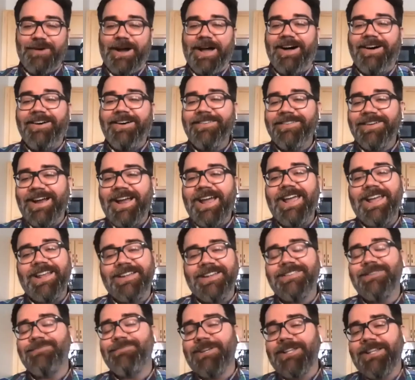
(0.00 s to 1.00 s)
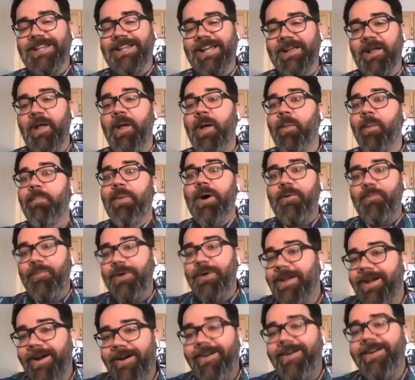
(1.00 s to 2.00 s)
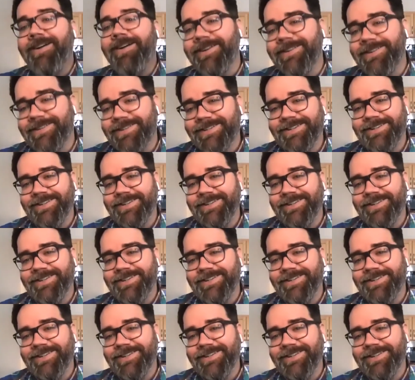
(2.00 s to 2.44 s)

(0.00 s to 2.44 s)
well, right? To be like, but we aren't,